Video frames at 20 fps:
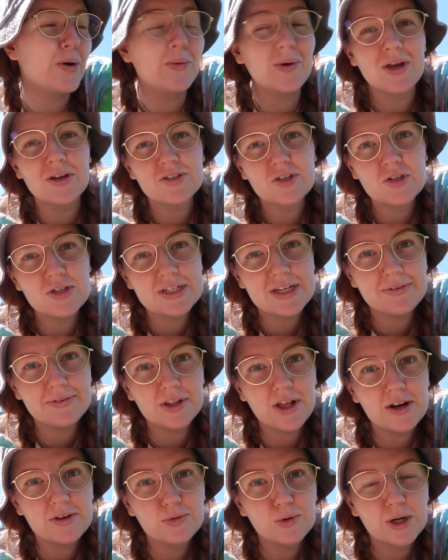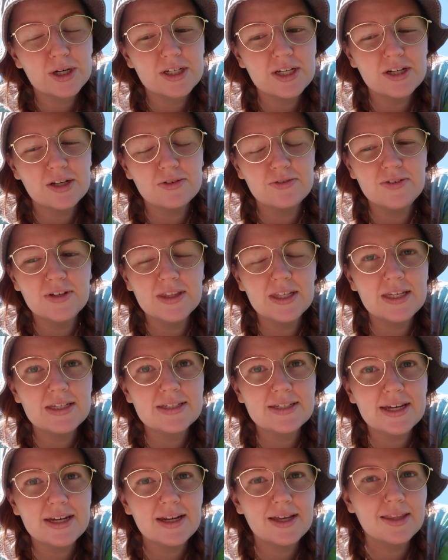But we also just have a lot of work to do. Finley
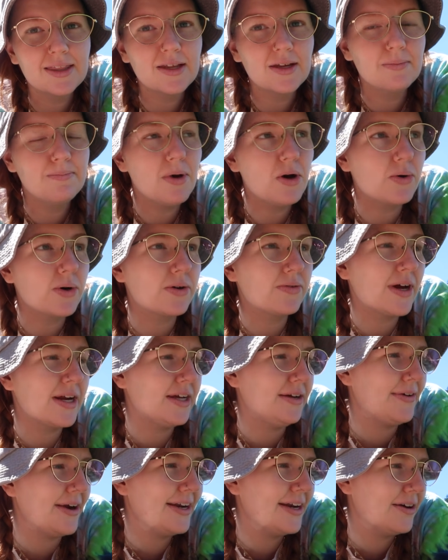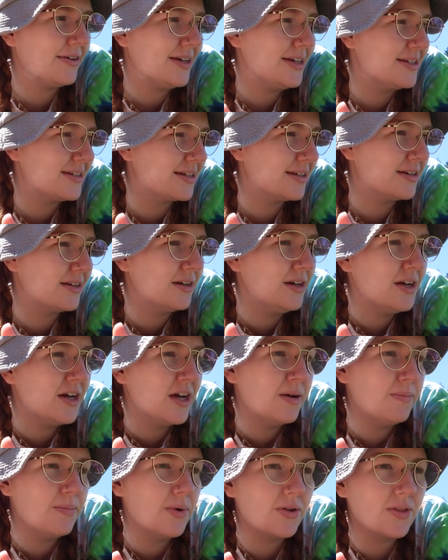is getting the mower ready right now. He's gonna
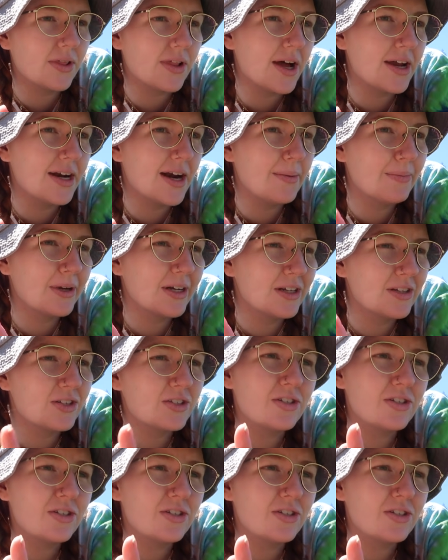mow the lawn and I'm gonna